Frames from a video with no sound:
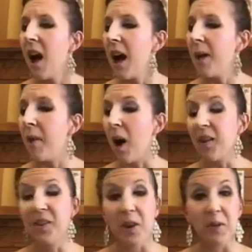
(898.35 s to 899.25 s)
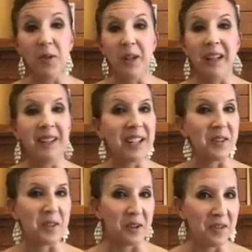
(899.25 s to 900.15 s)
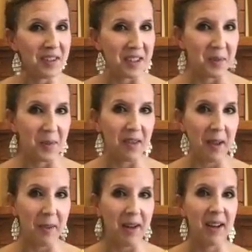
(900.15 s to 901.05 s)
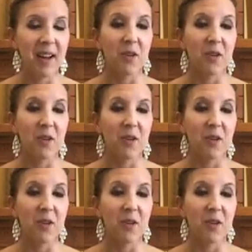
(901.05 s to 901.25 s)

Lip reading: Also, you can clean surfaces with lemon.